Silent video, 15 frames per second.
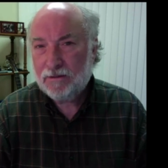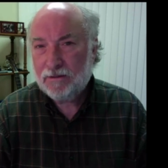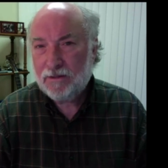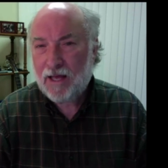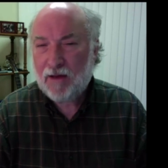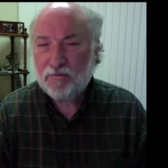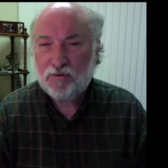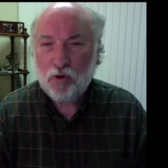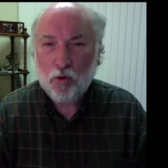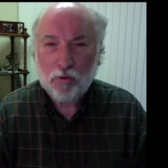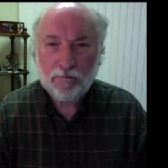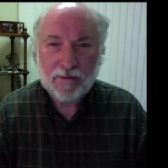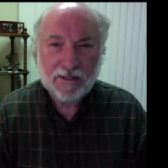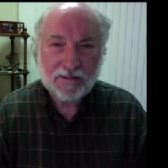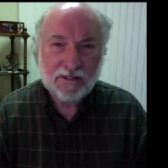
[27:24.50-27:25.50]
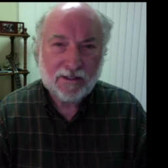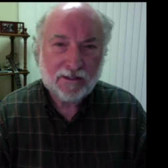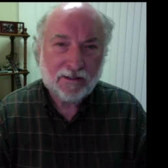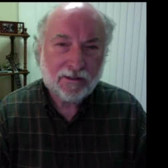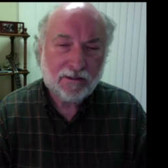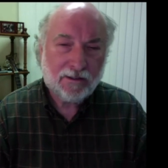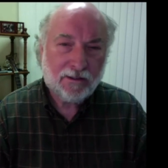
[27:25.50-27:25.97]
How tormenting
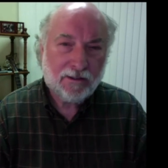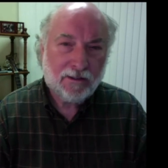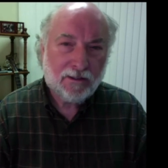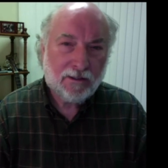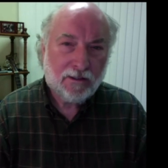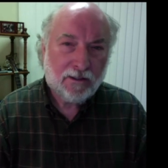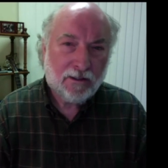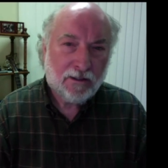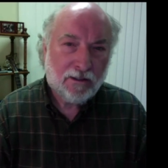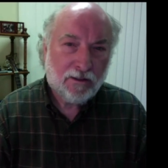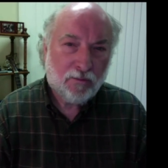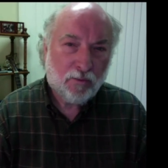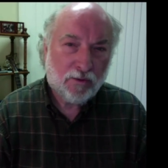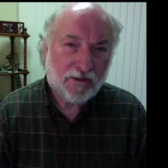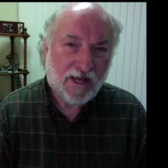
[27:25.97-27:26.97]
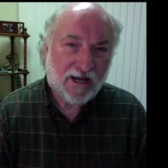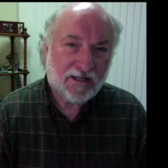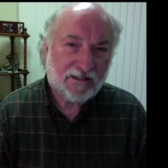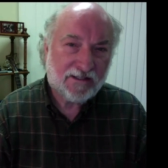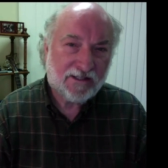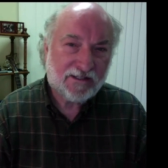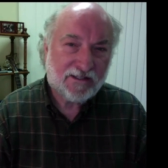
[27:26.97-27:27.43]
will that
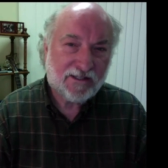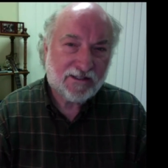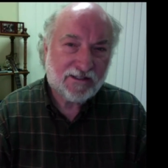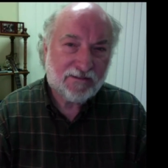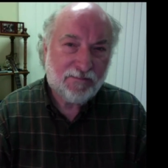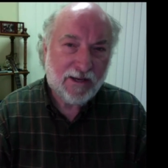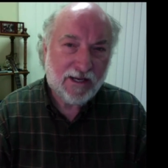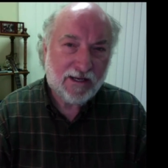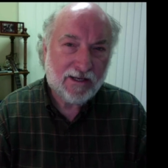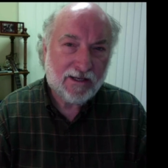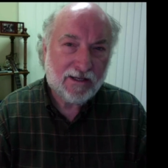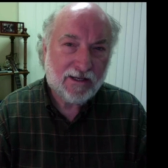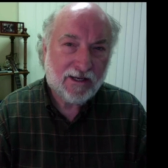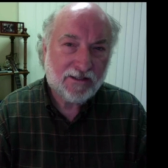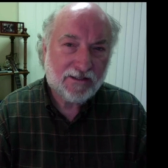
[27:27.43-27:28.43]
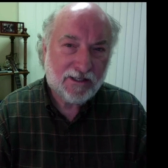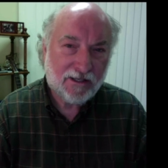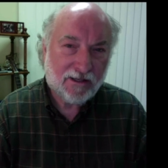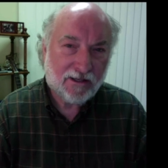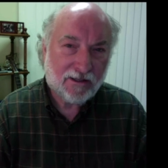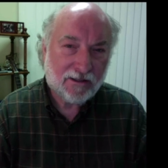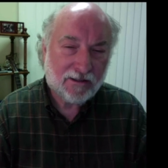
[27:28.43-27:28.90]
existence be
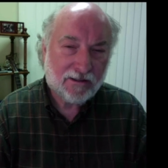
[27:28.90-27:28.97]
until